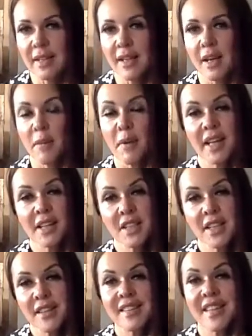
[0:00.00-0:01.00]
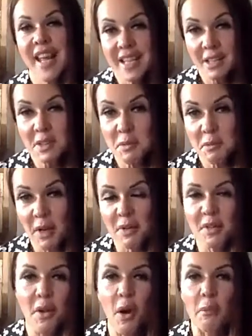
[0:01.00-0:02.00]
But actually the second
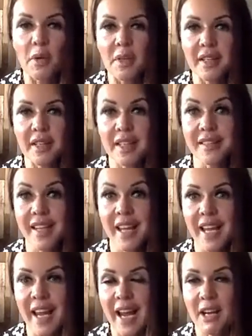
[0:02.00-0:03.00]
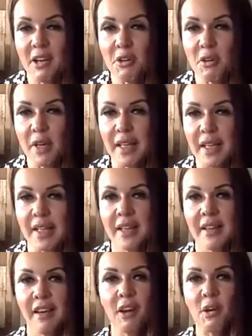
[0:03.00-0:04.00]
most common is getting angry.
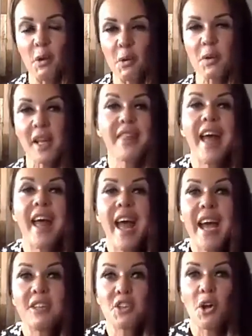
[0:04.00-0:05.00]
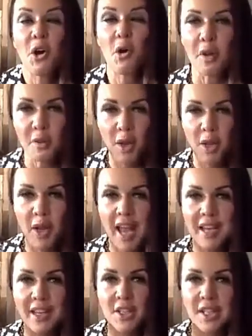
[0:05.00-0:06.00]
I called it the hedgehog. It's where your
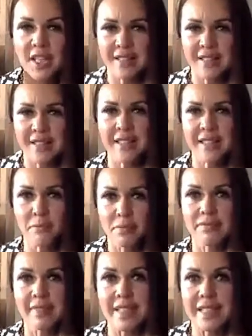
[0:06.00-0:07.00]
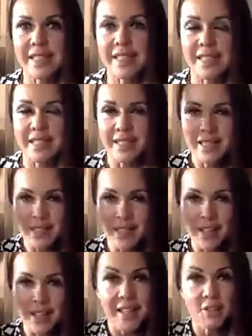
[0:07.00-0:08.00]
energy is like prickly, and
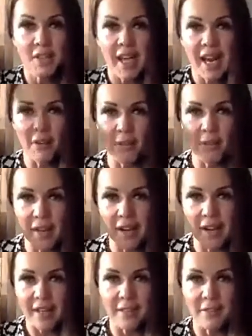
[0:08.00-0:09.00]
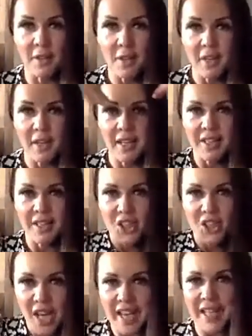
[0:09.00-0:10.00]
it's literally out there in
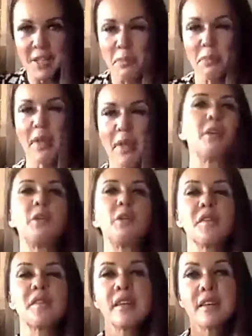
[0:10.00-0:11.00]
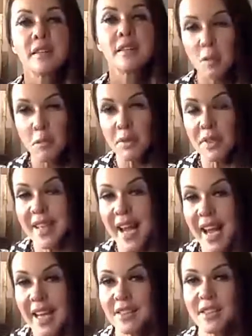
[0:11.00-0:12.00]
jagged prickles to
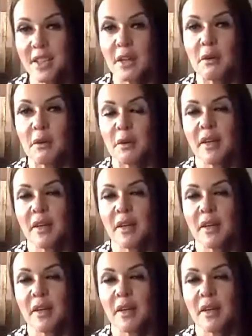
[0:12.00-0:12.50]
protect you.